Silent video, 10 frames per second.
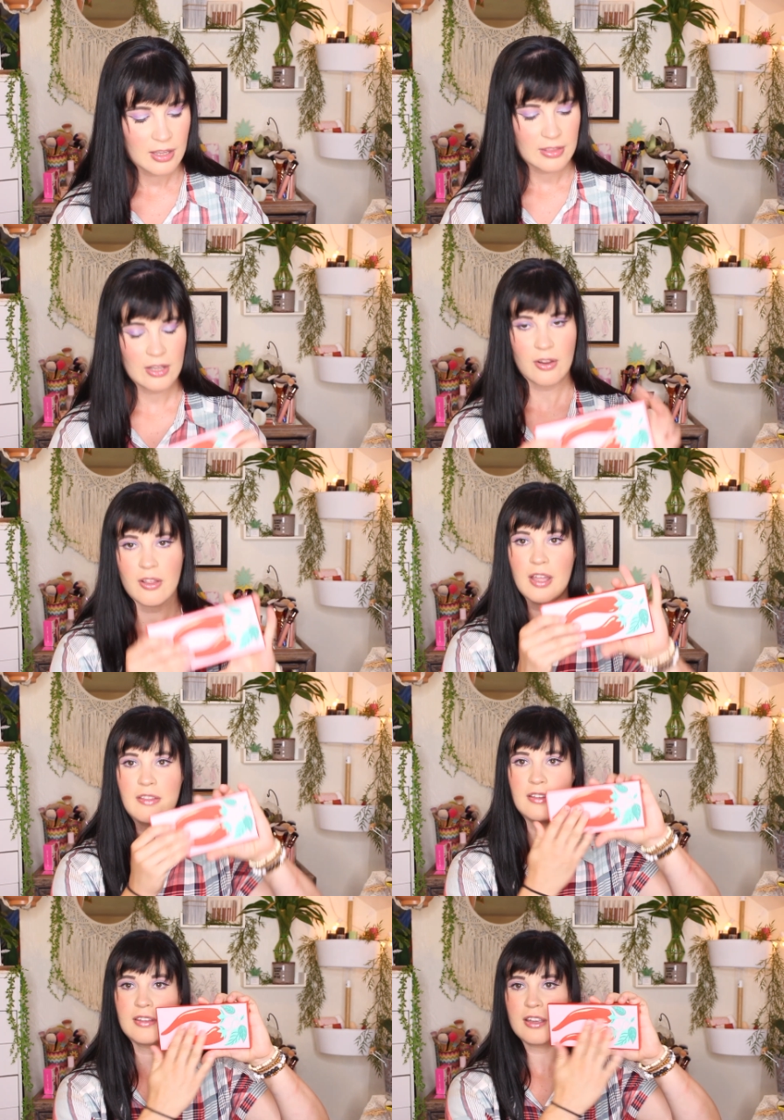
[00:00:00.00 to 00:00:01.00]
that all have
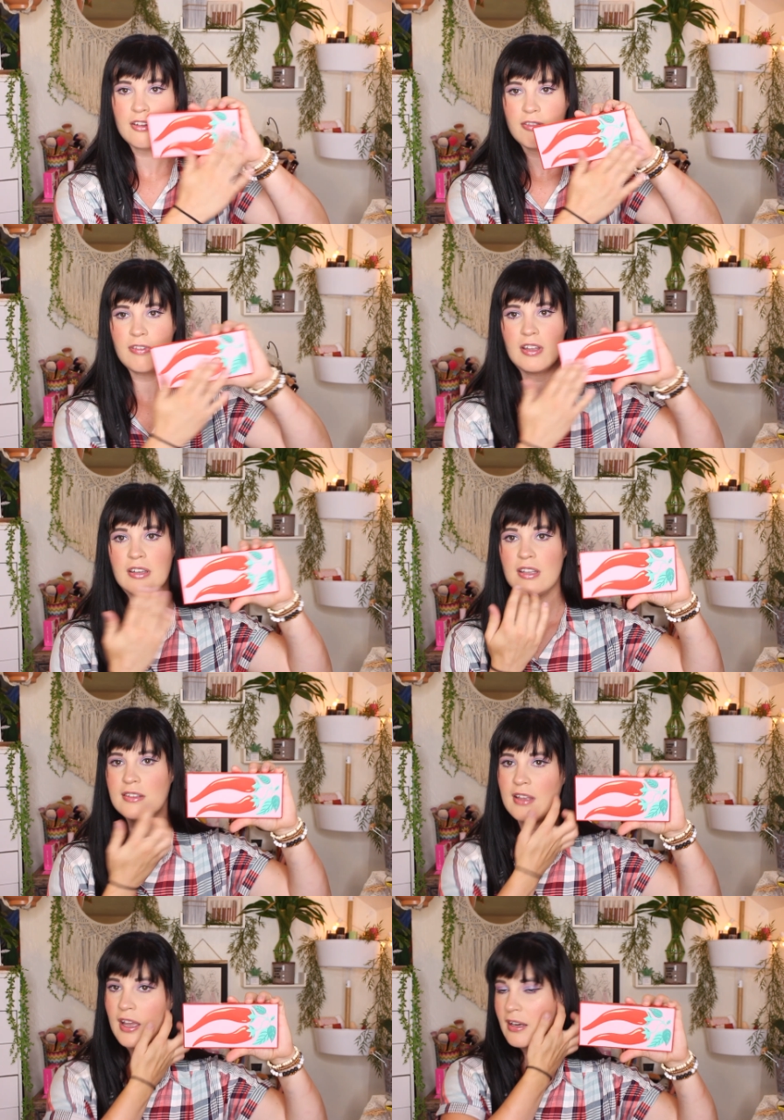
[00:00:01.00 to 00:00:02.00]
this like fun
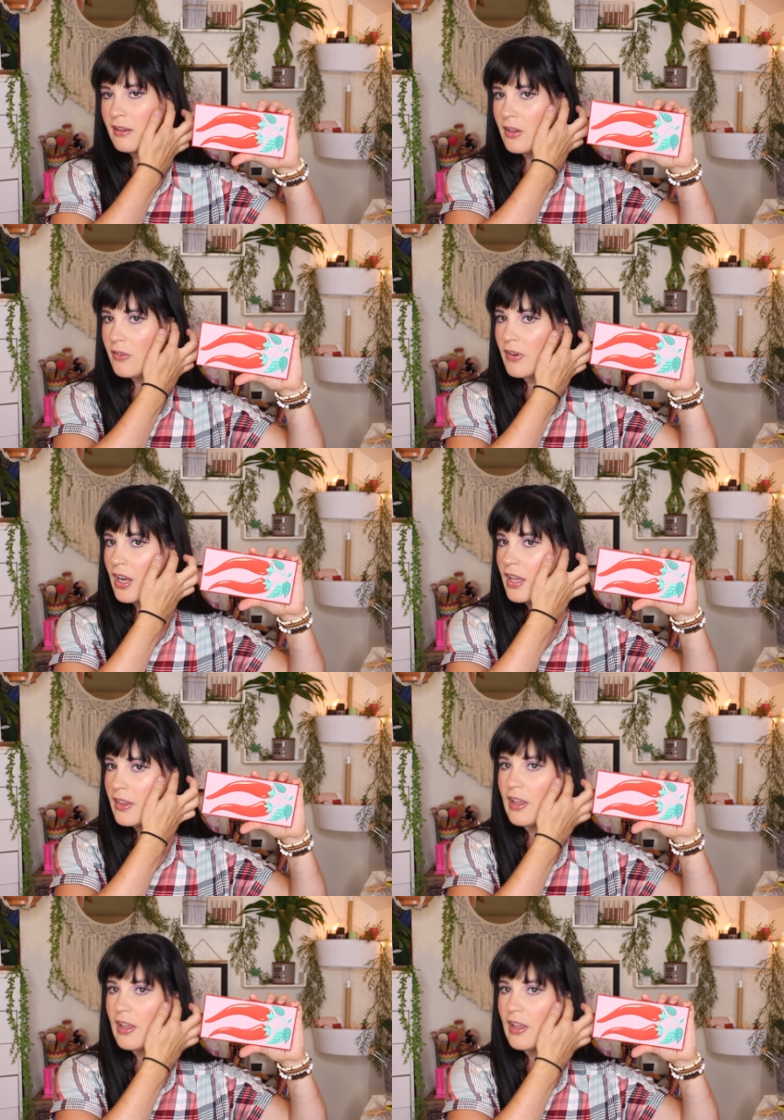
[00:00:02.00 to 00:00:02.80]
design on the front.